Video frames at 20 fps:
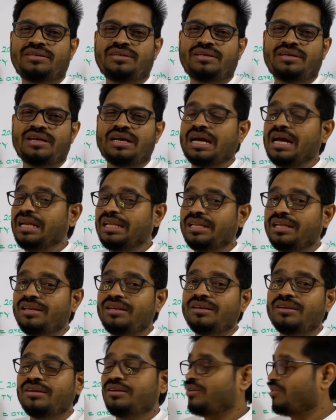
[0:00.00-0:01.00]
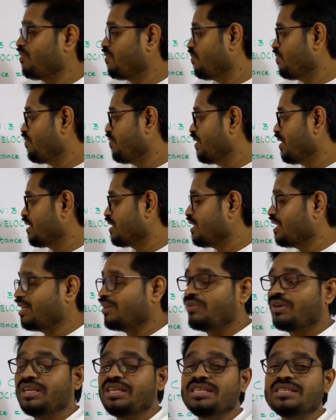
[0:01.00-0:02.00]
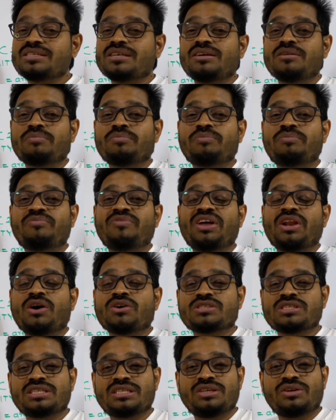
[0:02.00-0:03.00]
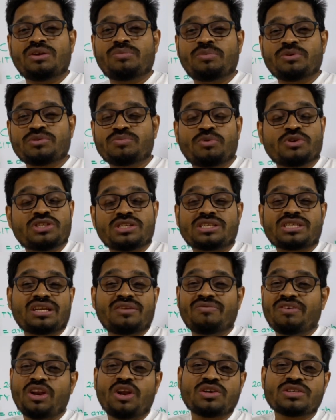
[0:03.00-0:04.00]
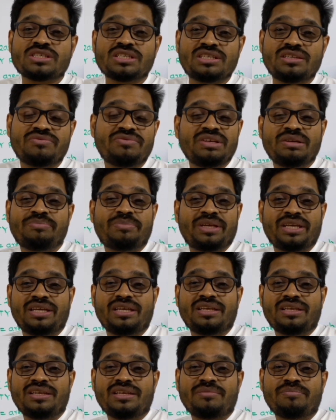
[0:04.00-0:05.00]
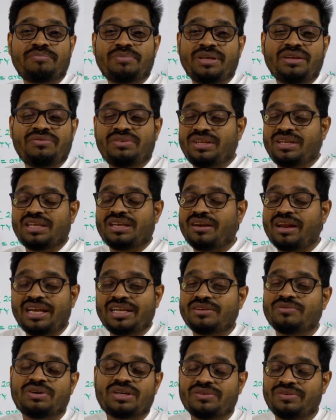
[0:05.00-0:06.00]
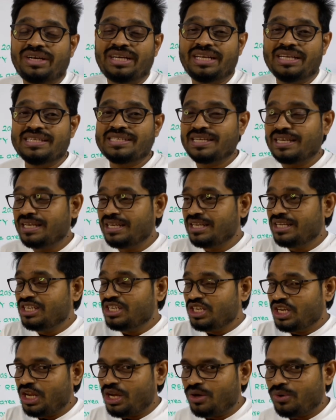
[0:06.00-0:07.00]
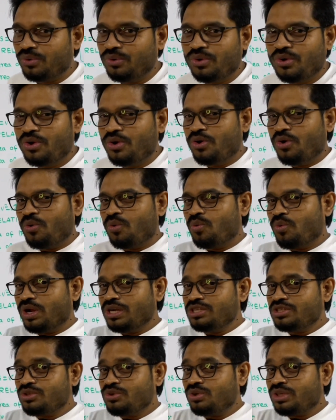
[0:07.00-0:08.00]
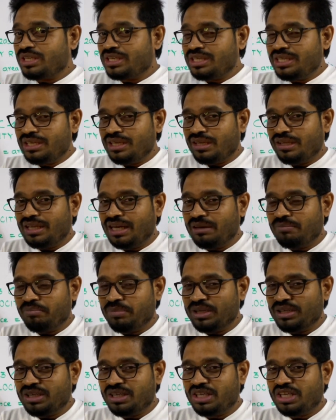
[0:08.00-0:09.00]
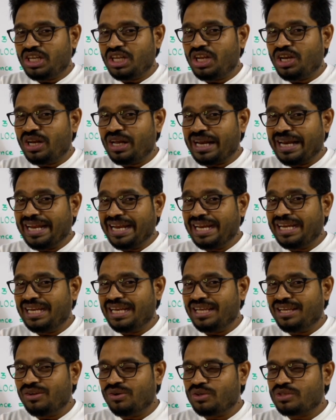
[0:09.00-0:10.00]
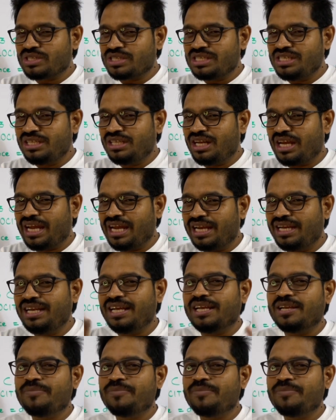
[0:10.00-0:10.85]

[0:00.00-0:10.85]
and then third one is velocity or position velocity, VP, PV, right, whatever it is. Now once you hear that particular heading or see the heading,